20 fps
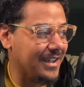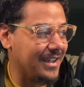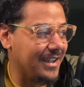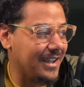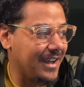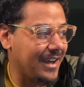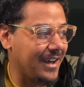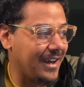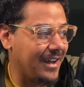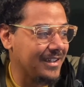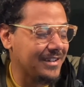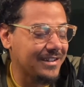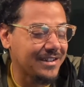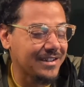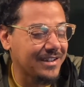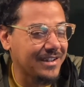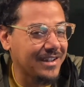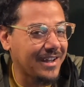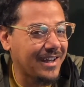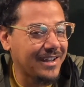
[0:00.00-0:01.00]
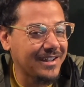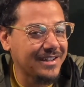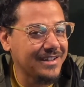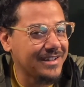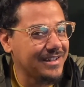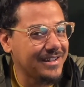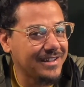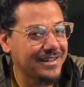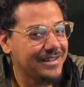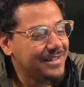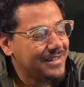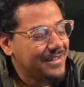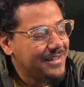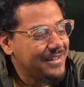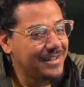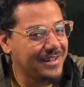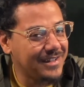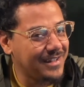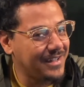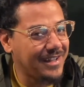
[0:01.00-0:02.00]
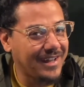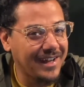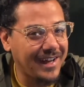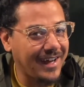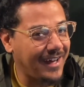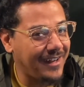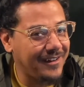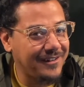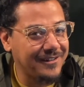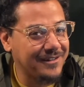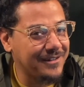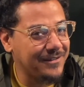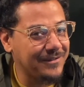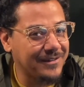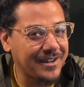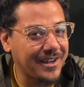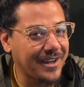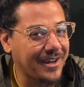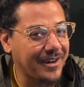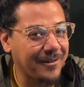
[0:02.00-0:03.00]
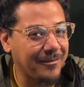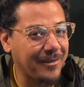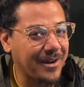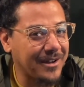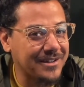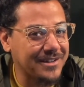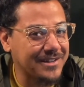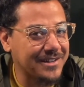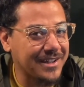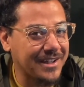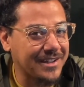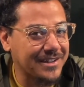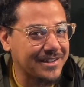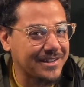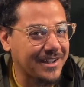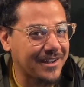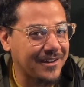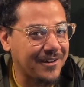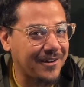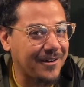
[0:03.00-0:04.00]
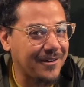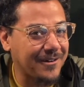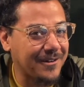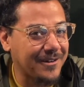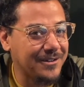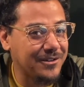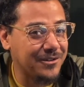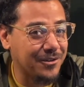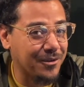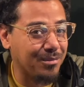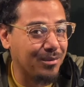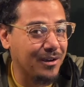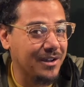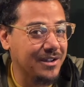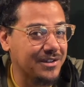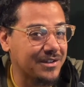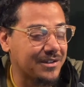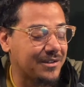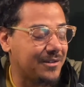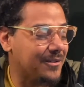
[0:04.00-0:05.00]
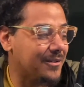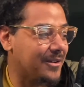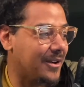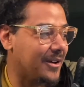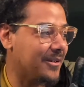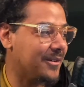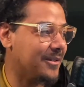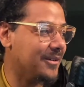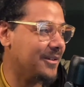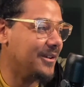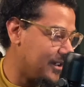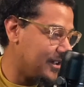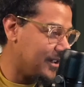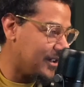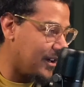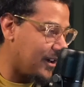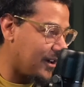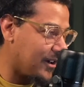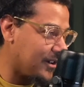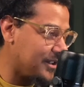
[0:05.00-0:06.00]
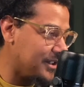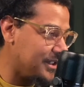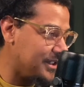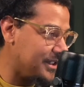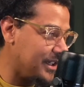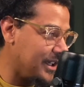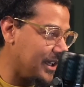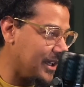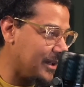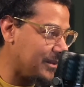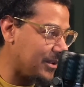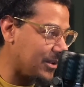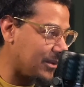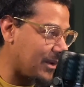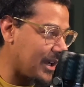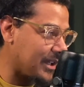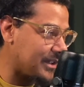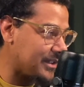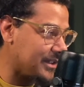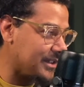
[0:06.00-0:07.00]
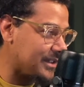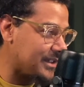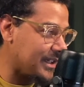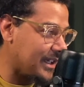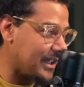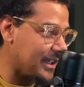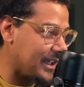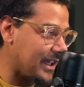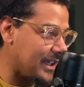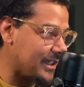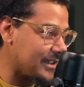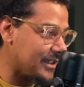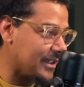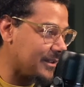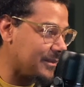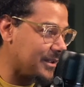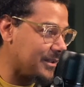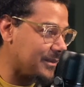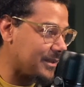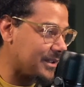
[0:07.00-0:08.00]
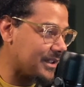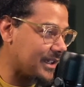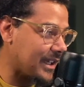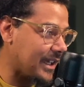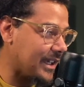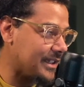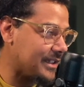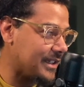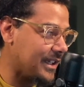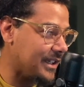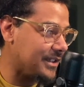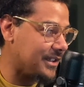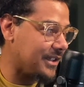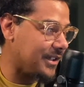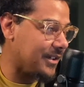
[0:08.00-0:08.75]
Honestly, I don't even care about the Saints at all. Drew Brees is cool, though. I heard the GM directly say not to let me in because I had Saints gear.